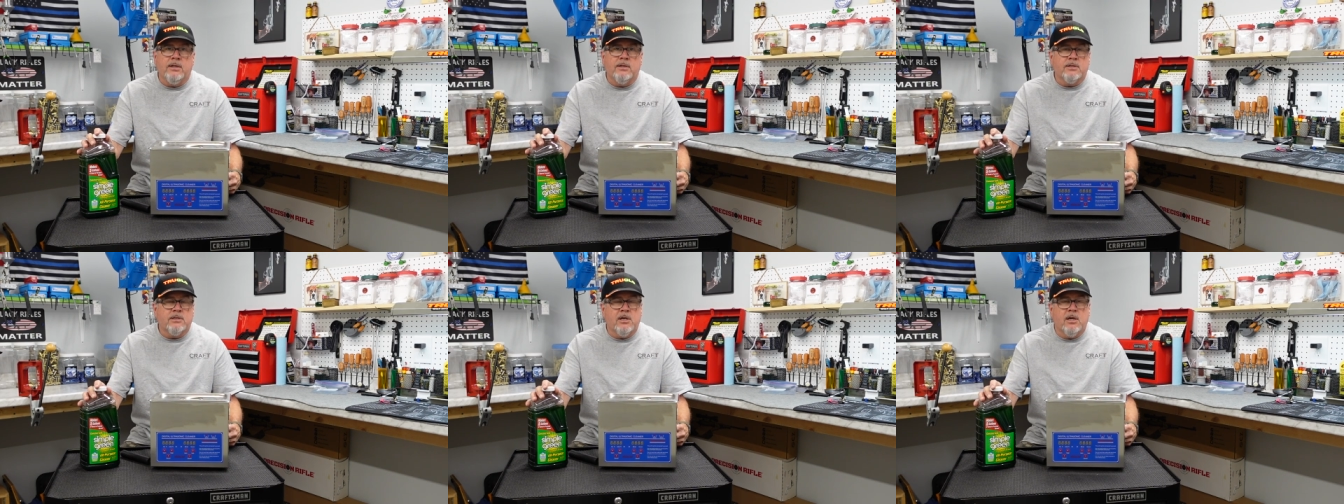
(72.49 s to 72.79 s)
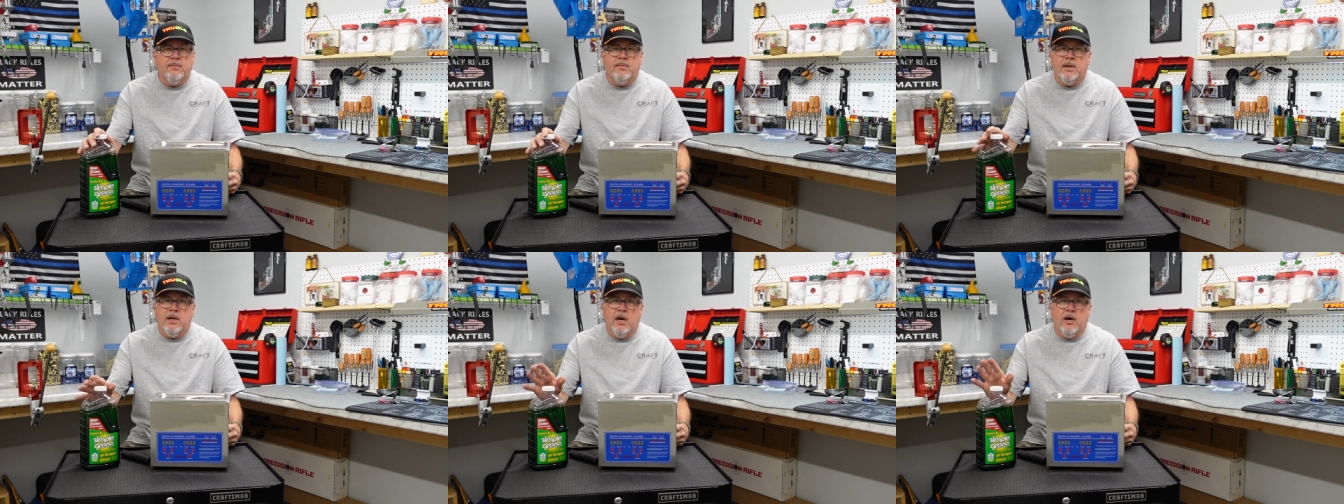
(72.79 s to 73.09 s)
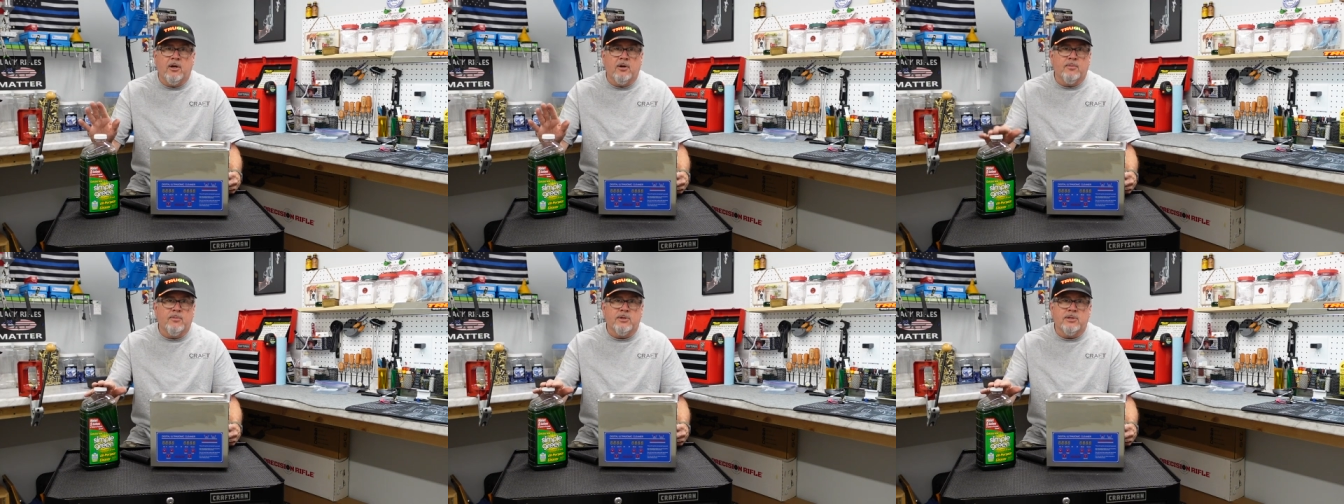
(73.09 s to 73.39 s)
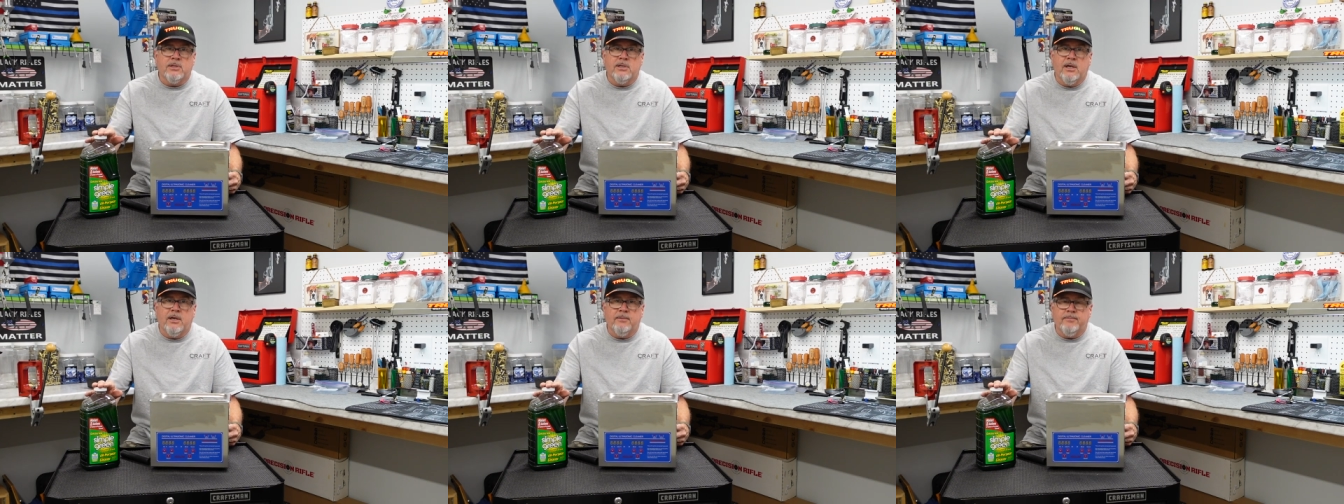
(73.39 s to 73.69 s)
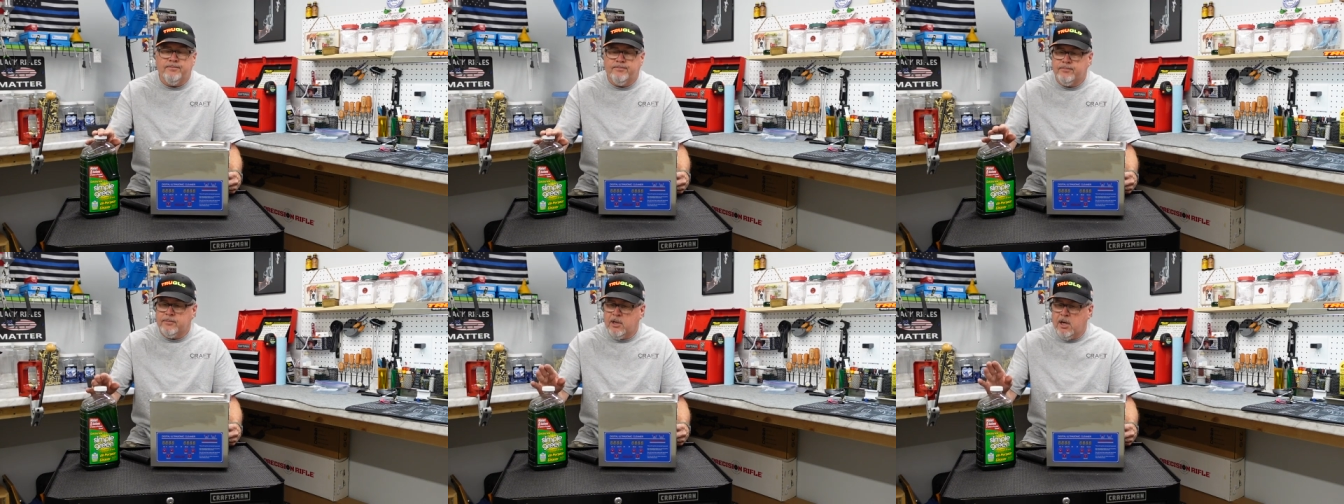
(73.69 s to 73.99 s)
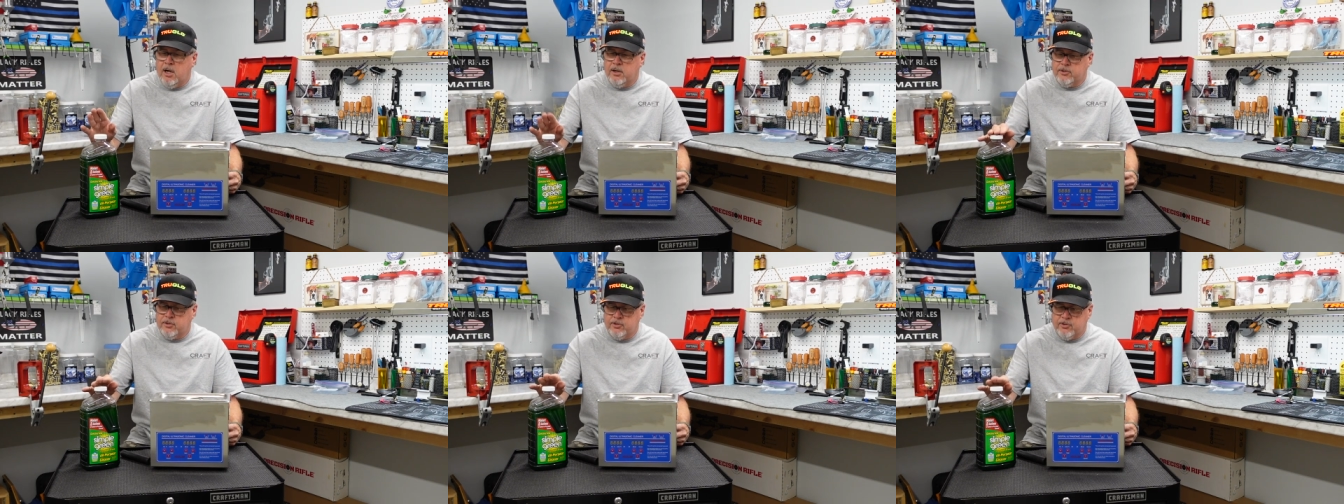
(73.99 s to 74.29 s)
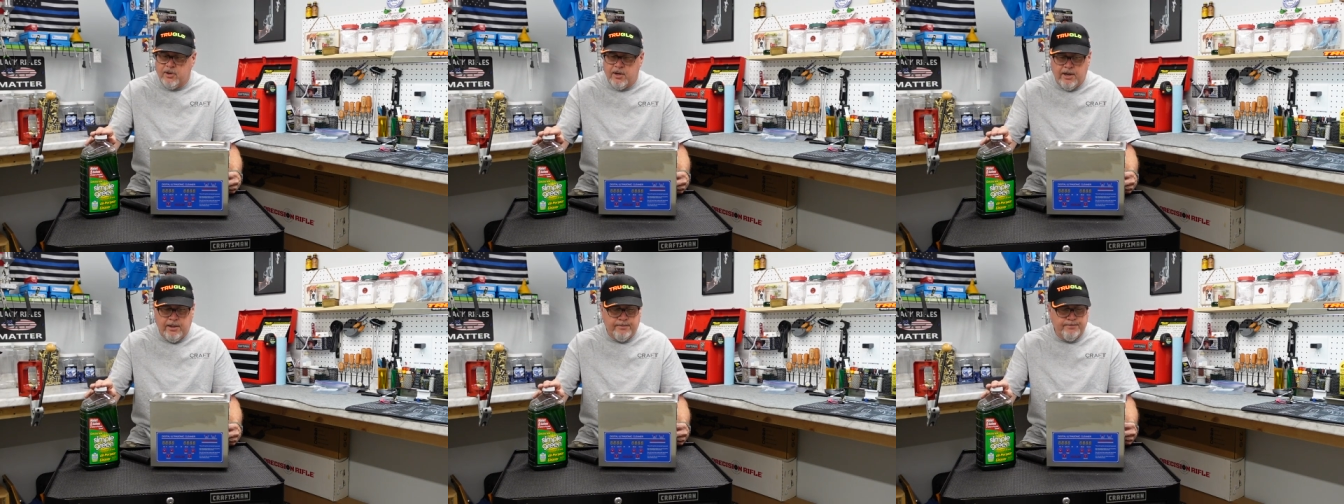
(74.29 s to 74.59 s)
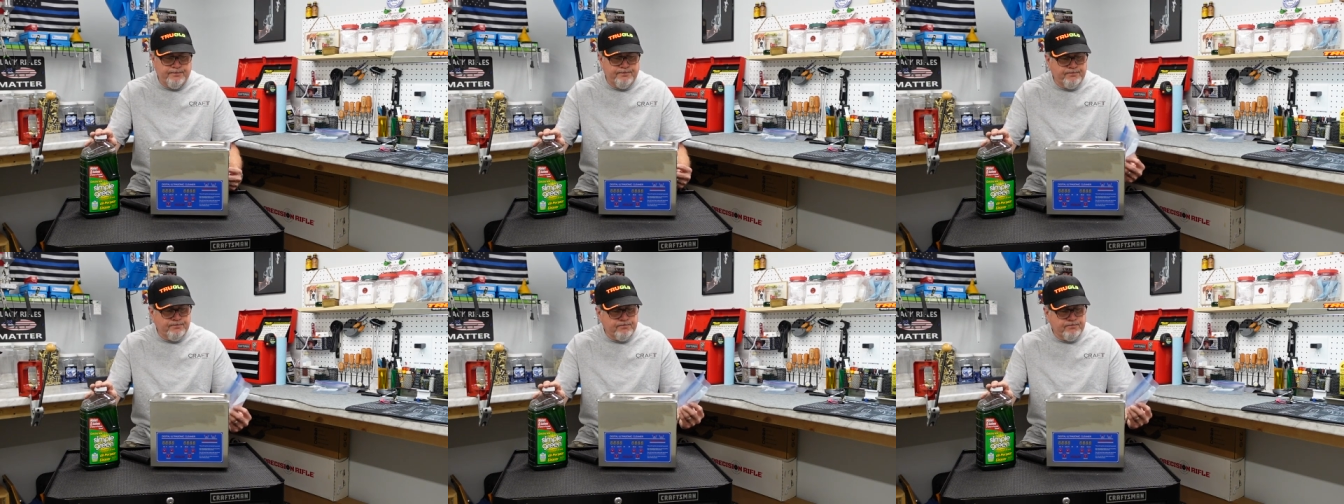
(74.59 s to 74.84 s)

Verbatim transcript: It's gonna be 100% concentrate.